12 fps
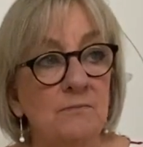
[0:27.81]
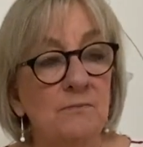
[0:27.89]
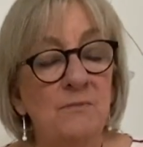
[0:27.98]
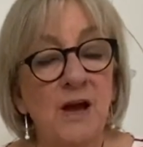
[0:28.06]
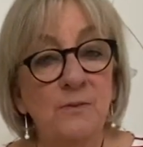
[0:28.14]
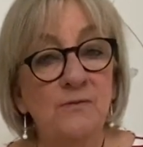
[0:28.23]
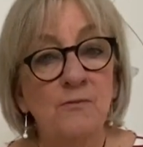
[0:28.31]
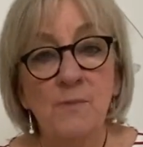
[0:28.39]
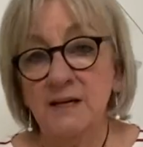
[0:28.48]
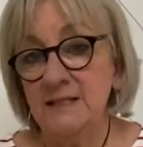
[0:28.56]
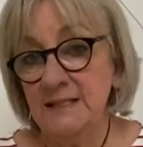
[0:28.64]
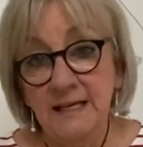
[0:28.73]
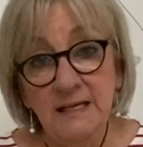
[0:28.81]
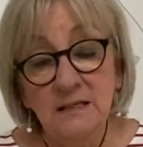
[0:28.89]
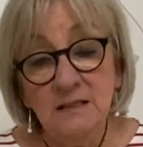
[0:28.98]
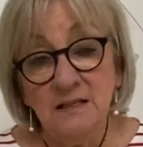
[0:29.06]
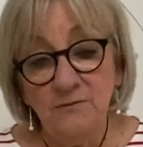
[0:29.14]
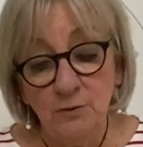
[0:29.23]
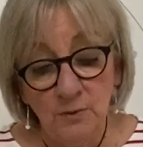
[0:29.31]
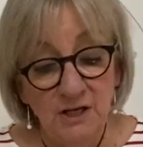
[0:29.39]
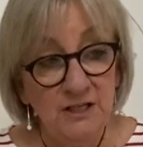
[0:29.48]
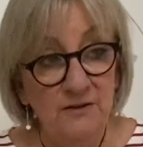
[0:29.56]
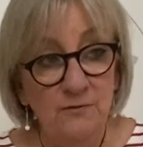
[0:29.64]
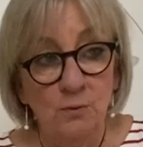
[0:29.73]
paper from magazines if you
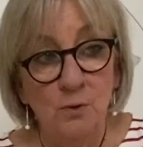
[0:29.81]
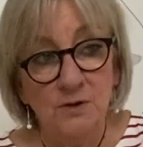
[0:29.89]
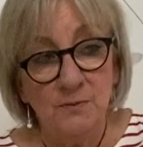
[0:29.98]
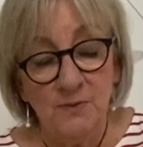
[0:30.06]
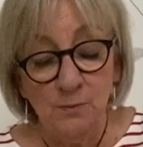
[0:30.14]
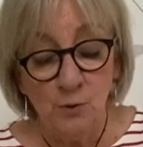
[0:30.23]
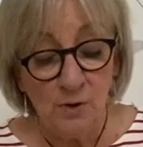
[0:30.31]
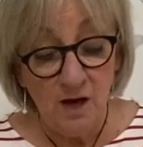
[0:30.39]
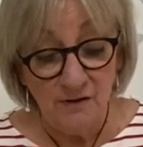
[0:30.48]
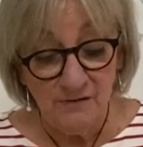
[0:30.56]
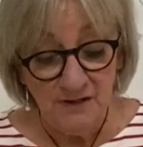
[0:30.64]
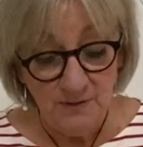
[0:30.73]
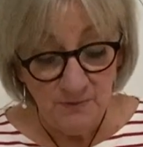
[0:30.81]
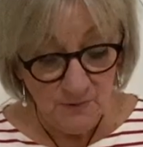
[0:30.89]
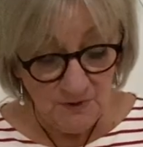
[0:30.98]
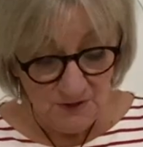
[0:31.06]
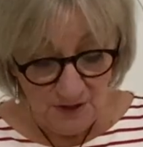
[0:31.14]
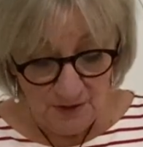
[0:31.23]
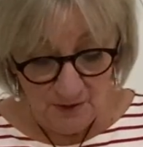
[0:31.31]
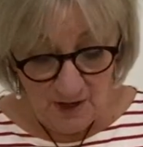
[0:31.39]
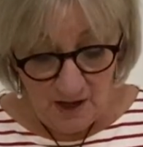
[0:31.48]
wish, if you want a bit more colour in them also.